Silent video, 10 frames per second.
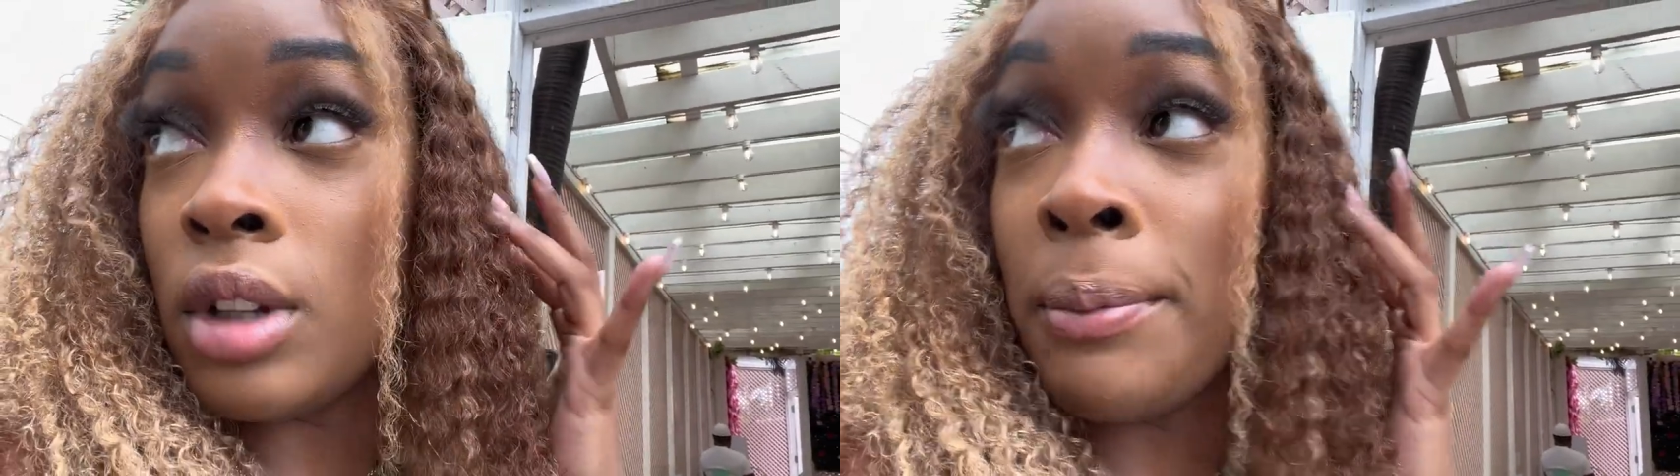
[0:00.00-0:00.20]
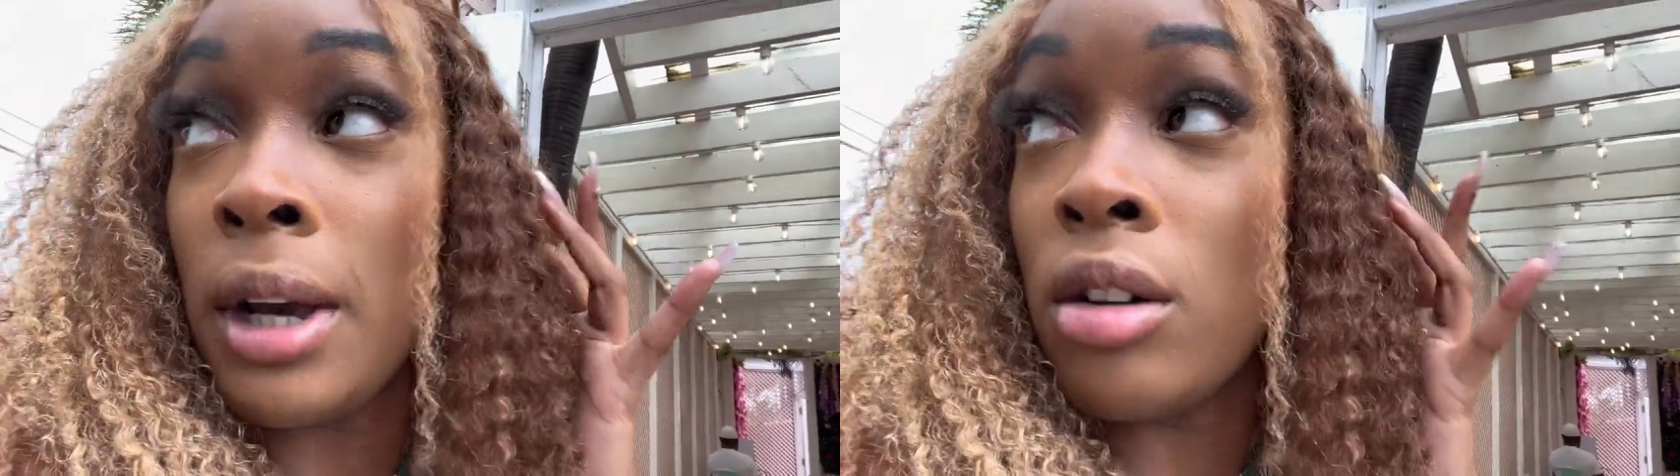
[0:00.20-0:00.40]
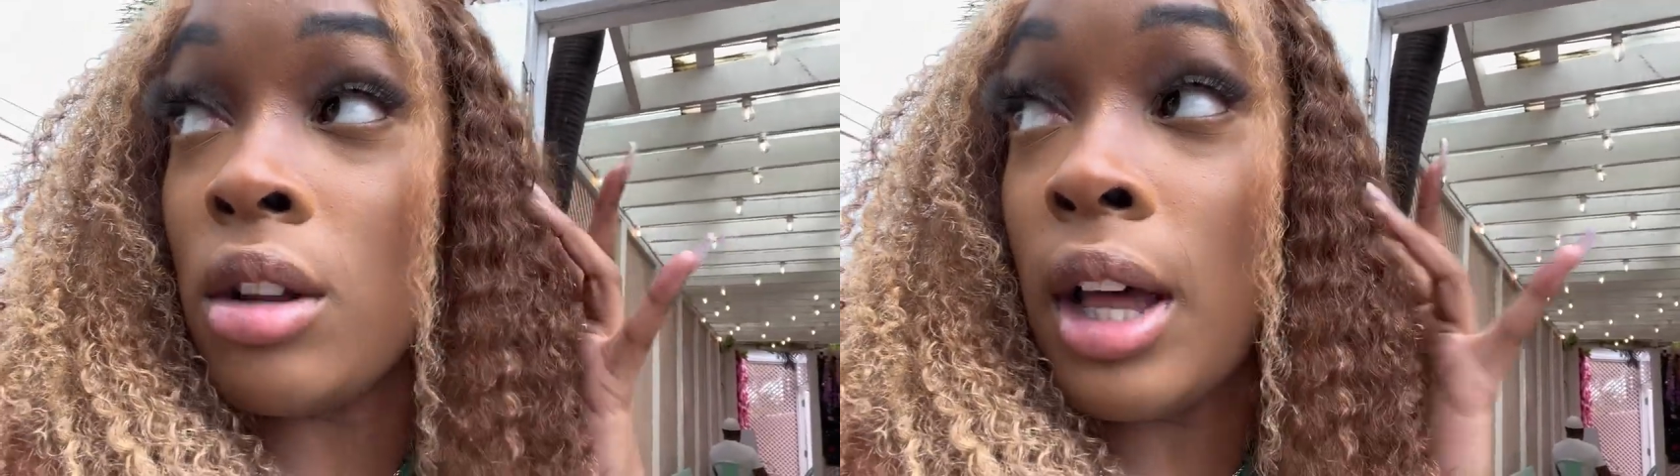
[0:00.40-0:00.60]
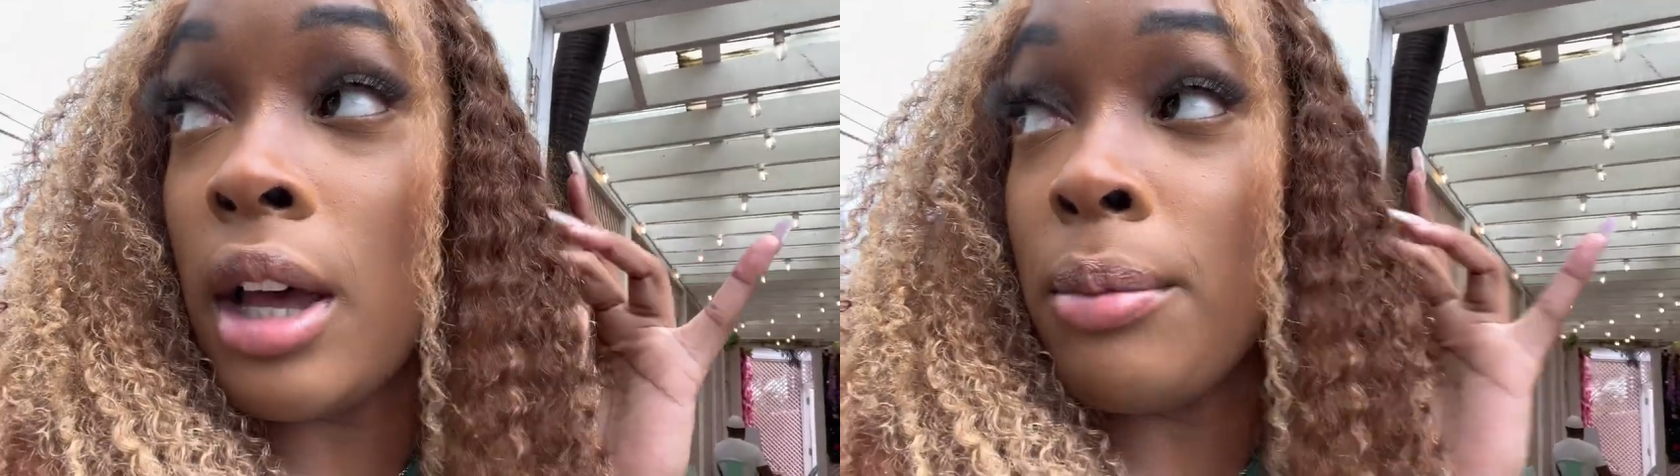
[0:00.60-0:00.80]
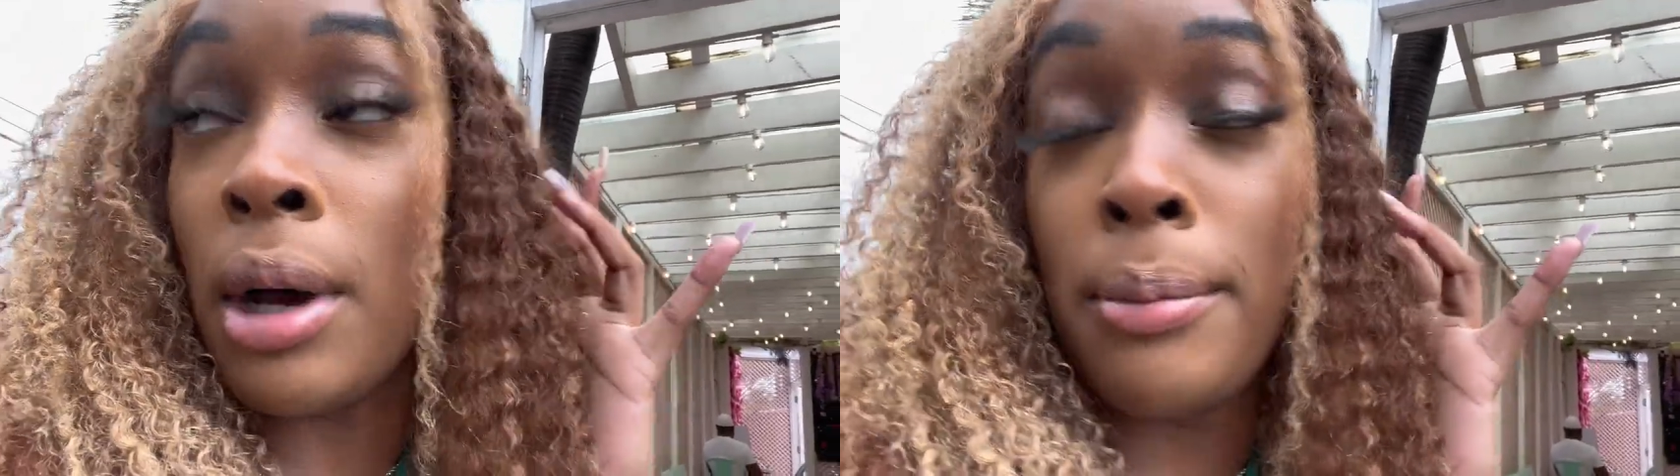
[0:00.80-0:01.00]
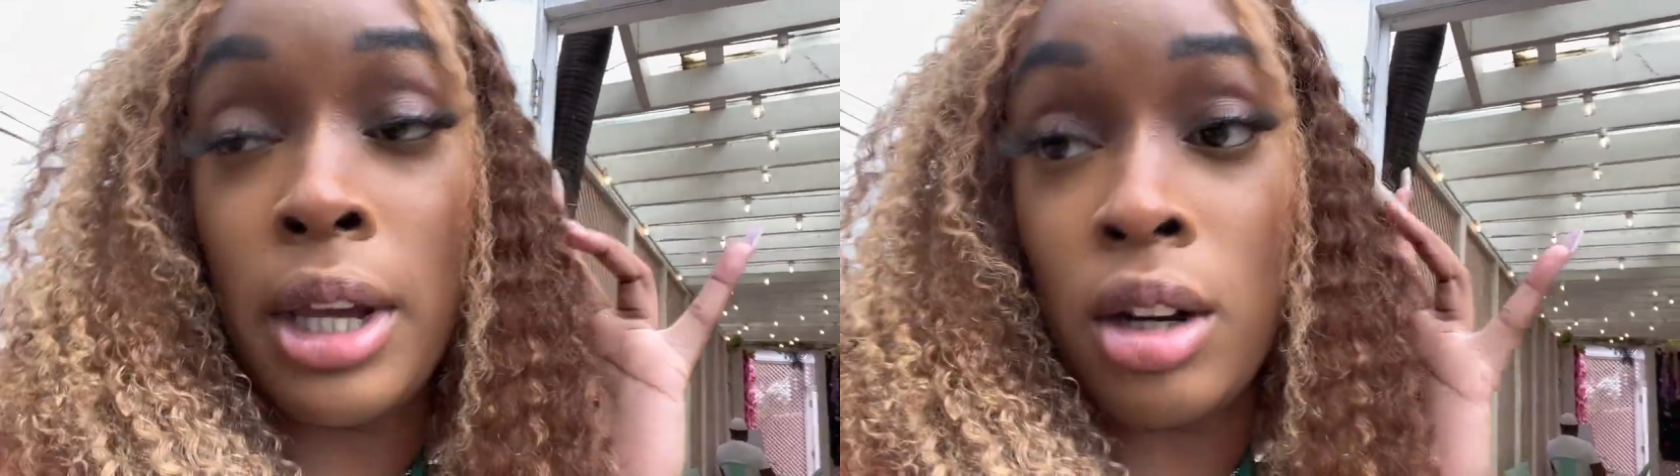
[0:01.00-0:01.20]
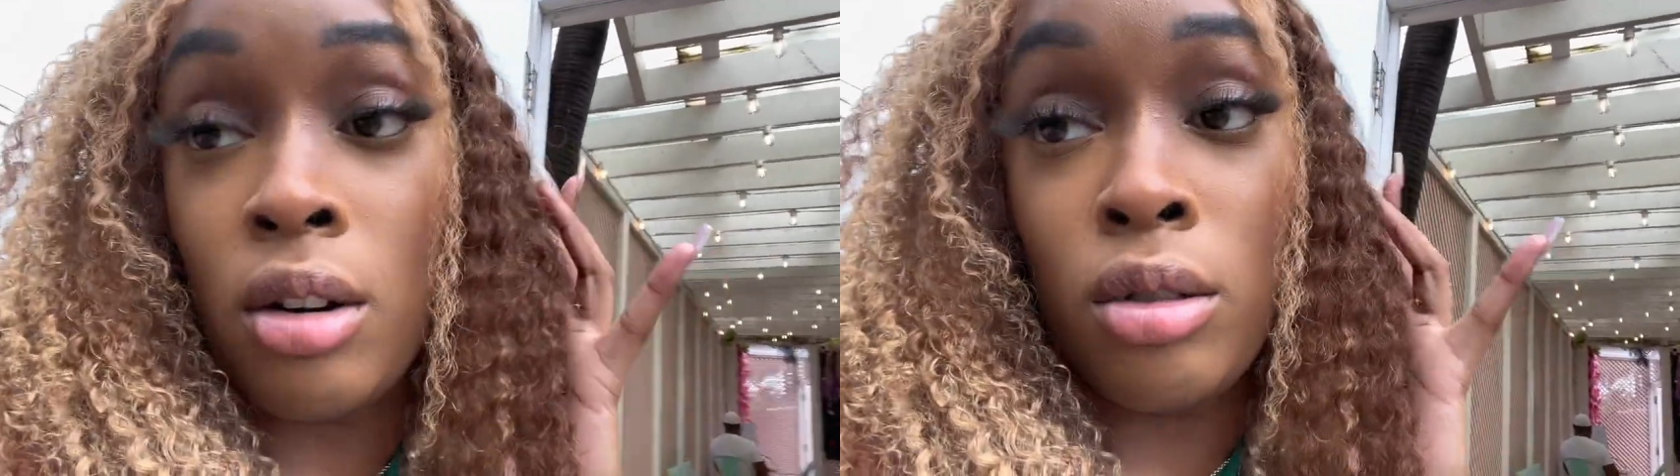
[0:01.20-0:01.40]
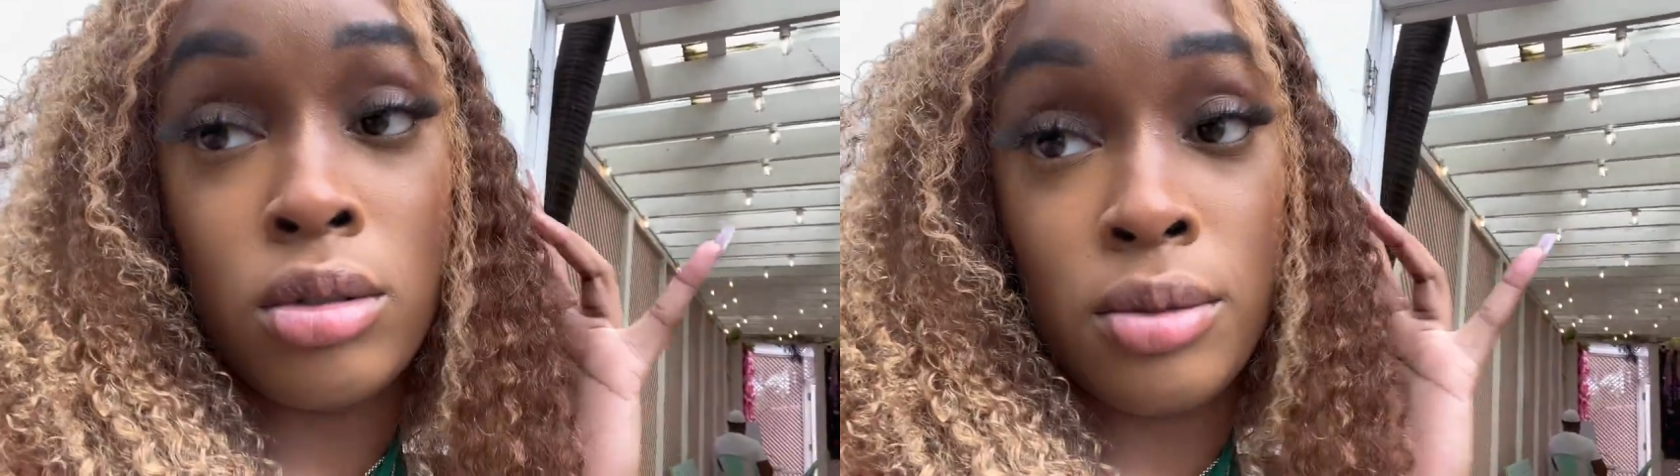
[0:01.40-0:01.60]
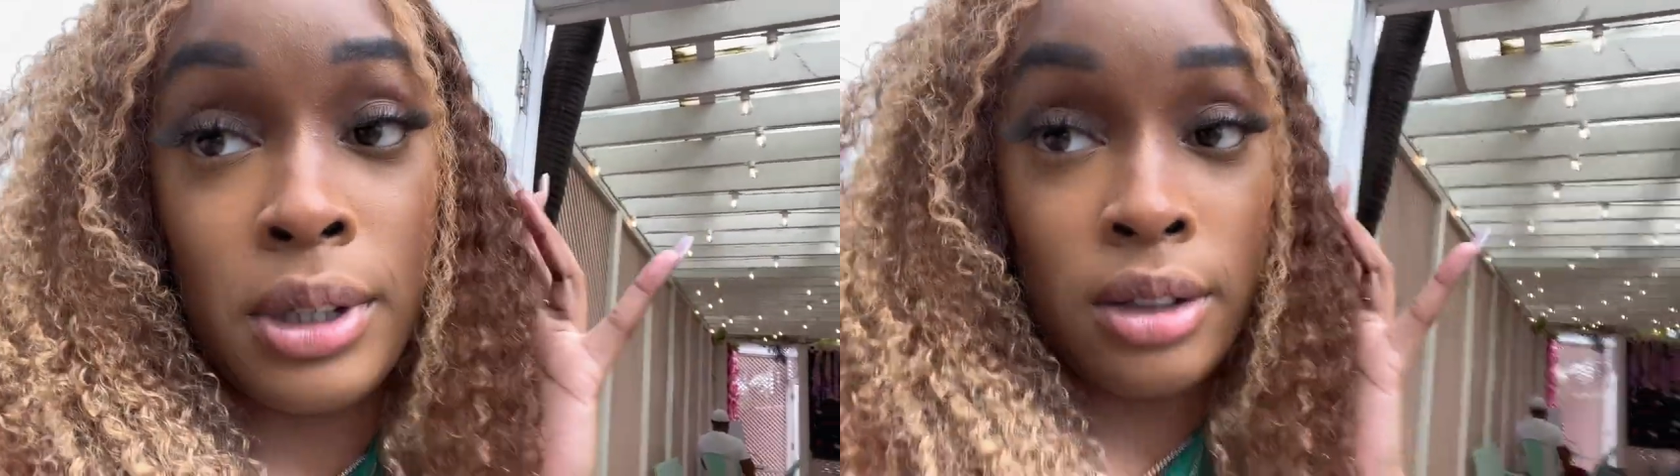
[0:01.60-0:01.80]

I'm not gonna lie, Barbados owes me.